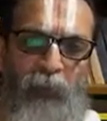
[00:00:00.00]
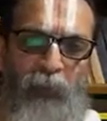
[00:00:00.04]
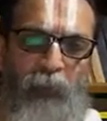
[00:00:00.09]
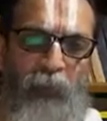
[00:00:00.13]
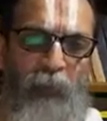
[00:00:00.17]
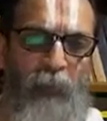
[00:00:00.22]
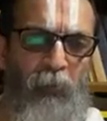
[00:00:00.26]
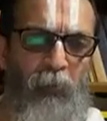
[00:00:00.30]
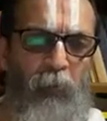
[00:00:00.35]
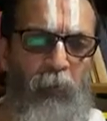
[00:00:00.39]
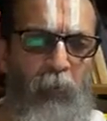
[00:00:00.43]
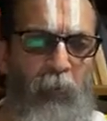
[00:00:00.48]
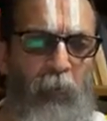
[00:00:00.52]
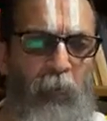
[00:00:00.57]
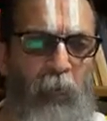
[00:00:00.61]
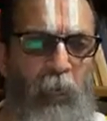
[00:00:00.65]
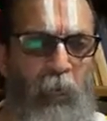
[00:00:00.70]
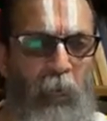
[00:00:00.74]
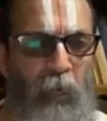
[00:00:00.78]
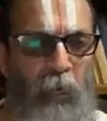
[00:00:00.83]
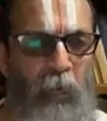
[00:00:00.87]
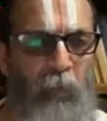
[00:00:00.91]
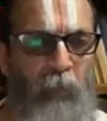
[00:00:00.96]
shared through
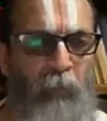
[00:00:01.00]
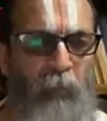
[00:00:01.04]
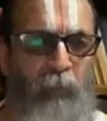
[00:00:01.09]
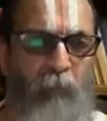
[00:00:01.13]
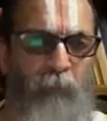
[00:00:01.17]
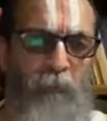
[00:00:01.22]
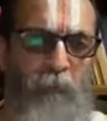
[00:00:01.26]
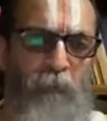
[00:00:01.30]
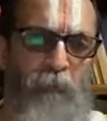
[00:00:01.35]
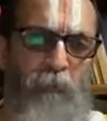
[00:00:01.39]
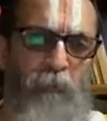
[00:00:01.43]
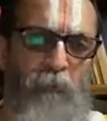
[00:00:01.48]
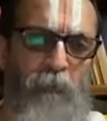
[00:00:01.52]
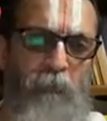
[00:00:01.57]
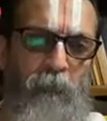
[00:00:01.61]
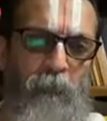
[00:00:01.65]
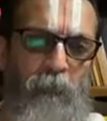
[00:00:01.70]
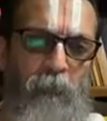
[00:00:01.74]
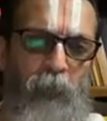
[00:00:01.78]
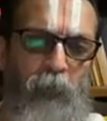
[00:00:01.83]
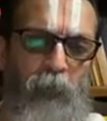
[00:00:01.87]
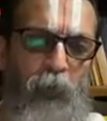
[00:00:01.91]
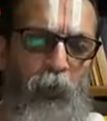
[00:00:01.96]
art,
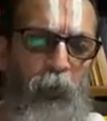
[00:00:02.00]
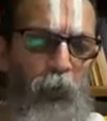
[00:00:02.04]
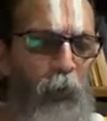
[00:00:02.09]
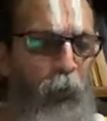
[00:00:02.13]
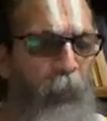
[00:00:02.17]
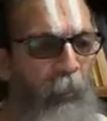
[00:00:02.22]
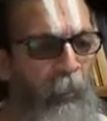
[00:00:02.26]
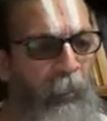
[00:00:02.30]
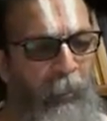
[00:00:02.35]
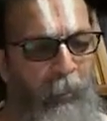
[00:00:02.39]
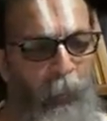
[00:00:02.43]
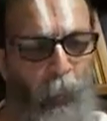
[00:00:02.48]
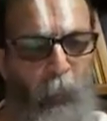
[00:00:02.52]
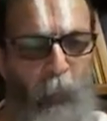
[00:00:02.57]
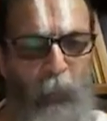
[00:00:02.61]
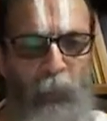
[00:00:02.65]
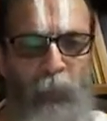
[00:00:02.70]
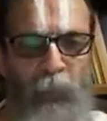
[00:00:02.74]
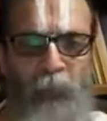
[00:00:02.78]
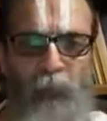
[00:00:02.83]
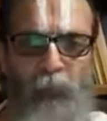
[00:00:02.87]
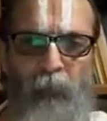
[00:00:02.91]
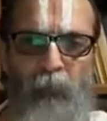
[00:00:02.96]
through a
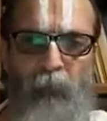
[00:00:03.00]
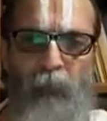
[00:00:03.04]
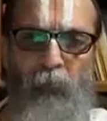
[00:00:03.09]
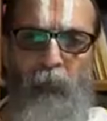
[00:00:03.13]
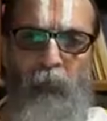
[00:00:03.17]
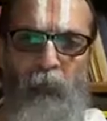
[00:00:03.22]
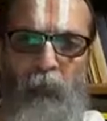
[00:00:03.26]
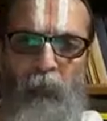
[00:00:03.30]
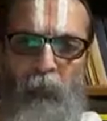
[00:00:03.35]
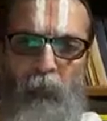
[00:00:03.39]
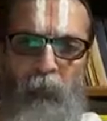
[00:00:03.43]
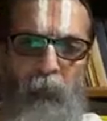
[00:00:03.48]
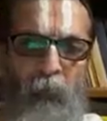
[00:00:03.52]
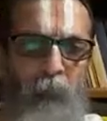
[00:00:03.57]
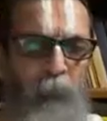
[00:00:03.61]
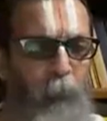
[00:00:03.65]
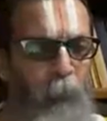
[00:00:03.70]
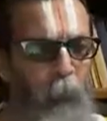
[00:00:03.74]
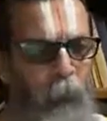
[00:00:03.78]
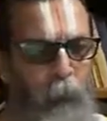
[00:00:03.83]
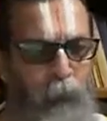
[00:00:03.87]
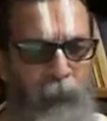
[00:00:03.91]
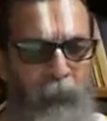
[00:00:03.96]
language, a
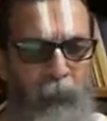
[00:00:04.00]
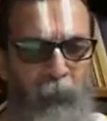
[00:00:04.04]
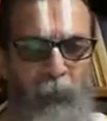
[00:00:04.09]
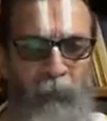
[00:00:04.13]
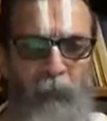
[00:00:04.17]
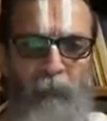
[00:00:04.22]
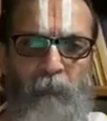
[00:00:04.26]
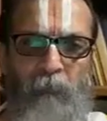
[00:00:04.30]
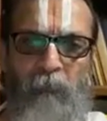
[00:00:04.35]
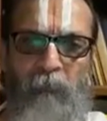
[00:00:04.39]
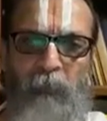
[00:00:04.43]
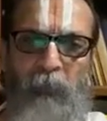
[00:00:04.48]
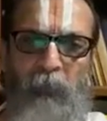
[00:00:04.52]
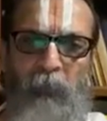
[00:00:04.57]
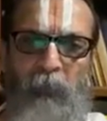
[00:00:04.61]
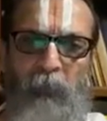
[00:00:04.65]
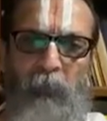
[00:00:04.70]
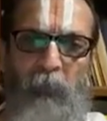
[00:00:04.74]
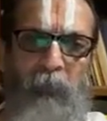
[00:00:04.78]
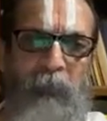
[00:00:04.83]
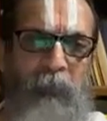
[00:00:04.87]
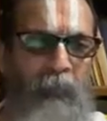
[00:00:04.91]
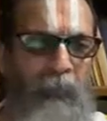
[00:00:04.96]
music,
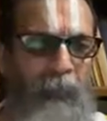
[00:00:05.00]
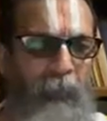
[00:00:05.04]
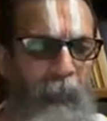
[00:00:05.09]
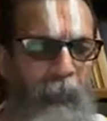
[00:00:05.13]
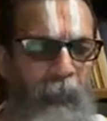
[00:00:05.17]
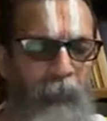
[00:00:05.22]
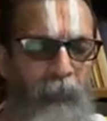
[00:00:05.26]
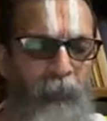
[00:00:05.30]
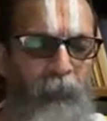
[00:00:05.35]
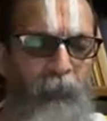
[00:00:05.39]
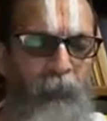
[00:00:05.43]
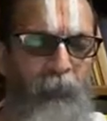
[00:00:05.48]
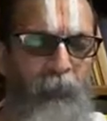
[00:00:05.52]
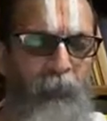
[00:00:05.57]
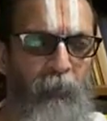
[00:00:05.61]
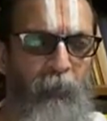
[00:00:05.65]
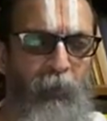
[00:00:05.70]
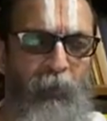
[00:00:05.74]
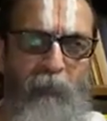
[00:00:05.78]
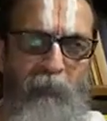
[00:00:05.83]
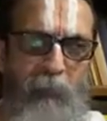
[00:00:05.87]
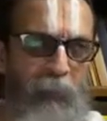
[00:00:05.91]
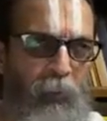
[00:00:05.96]
a dance,
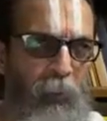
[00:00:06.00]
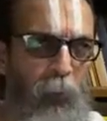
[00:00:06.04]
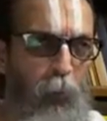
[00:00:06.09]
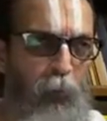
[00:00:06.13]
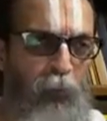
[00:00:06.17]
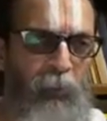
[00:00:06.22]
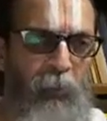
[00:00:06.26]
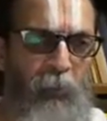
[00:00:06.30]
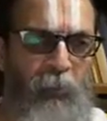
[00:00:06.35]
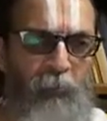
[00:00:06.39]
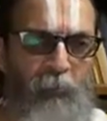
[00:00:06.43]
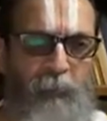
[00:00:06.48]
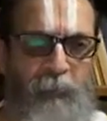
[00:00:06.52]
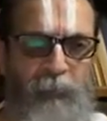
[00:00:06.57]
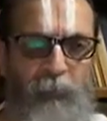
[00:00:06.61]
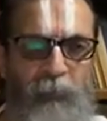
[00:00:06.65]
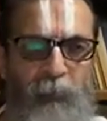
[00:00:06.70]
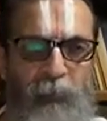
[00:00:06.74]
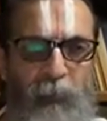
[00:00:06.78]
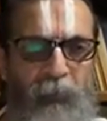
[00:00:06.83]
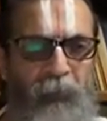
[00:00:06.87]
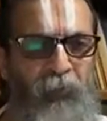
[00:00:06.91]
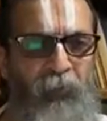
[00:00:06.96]
even the cuisine,
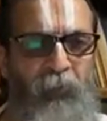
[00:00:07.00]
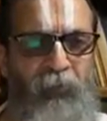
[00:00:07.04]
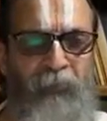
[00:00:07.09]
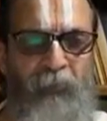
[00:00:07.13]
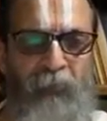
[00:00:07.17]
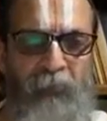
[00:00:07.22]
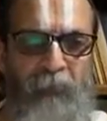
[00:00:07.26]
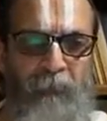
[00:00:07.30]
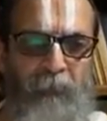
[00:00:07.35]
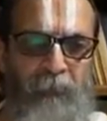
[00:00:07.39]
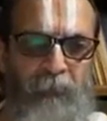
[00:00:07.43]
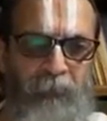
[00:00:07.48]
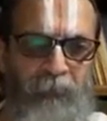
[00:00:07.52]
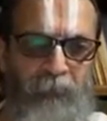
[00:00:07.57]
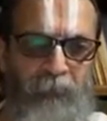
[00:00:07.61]
etc.